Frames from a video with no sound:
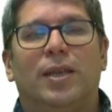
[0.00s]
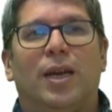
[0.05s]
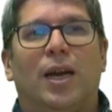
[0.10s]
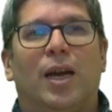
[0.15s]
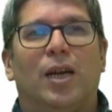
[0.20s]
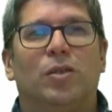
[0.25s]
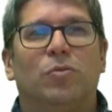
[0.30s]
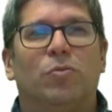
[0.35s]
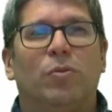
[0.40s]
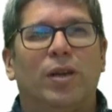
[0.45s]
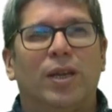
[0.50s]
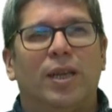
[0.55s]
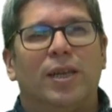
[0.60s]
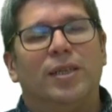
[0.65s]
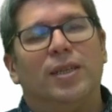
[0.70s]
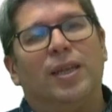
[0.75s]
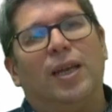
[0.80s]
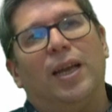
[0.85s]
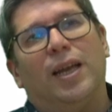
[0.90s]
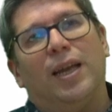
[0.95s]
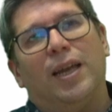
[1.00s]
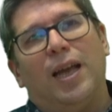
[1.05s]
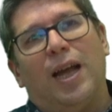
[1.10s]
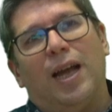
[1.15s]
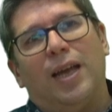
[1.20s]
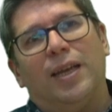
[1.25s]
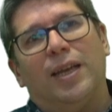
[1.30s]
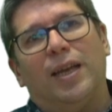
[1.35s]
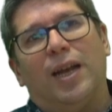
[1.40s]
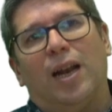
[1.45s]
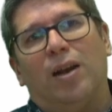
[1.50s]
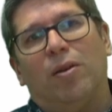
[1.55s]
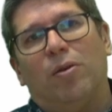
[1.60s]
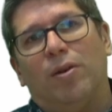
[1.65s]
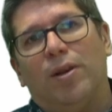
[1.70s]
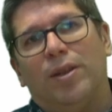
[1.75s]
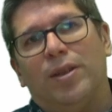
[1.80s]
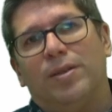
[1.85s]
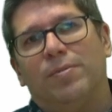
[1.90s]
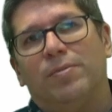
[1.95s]
as well as AI
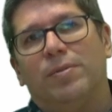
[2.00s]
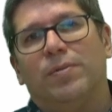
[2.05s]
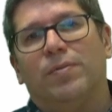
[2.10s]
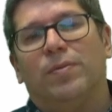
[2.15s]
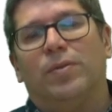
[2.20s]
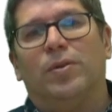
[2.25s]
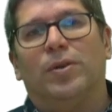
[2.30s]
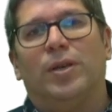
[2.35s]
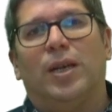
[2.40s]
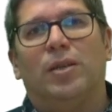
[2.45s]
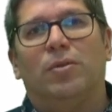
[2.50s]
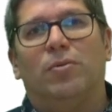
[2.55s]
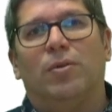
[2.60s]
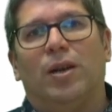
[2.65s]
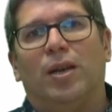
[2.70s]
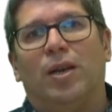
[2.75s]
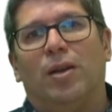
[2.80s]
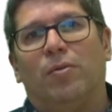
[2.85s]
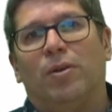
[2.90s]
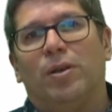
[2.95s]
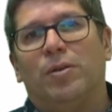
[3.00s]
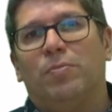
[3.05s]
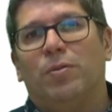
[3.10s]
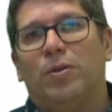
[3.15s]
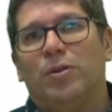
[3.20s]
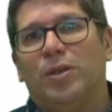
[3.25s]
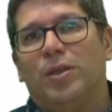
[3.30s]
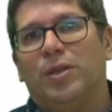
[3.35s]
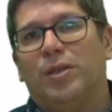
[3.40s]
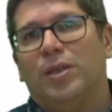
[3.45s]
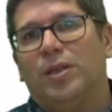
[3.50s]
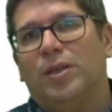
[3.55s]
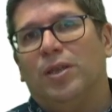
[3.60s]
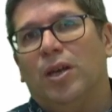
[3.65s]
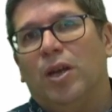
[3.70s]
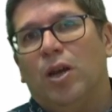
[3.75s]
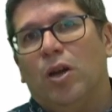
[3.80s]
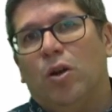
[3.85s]
algorithms for natural language processing,